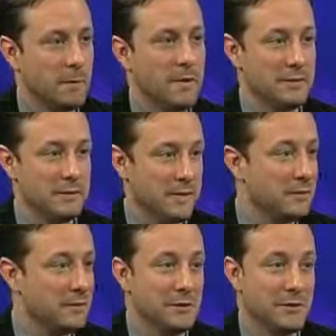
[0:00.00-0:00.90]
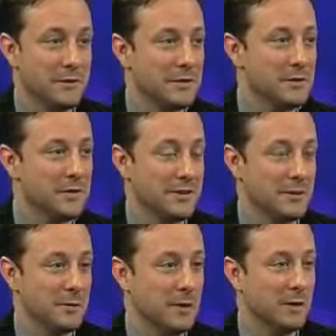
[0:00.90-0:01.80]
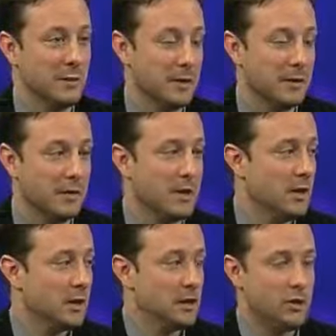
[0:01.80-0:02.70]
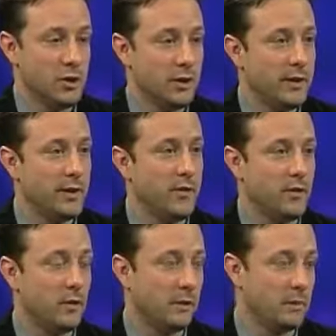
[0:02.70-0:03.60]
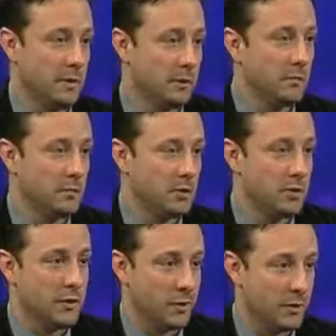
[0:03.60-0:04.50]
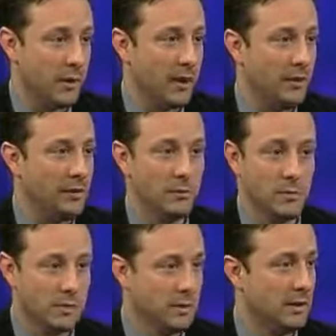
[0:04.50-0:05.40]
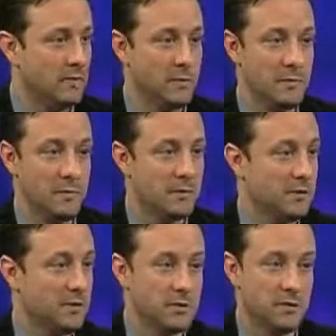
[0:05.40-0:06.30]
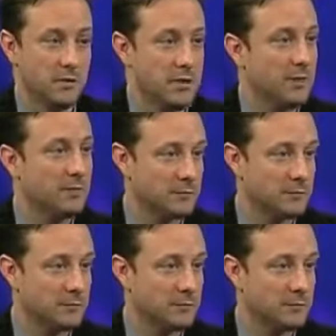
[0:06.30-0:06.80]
But definitely, if they're interested in sharing it or showing their pride, we can give them the materials to do that.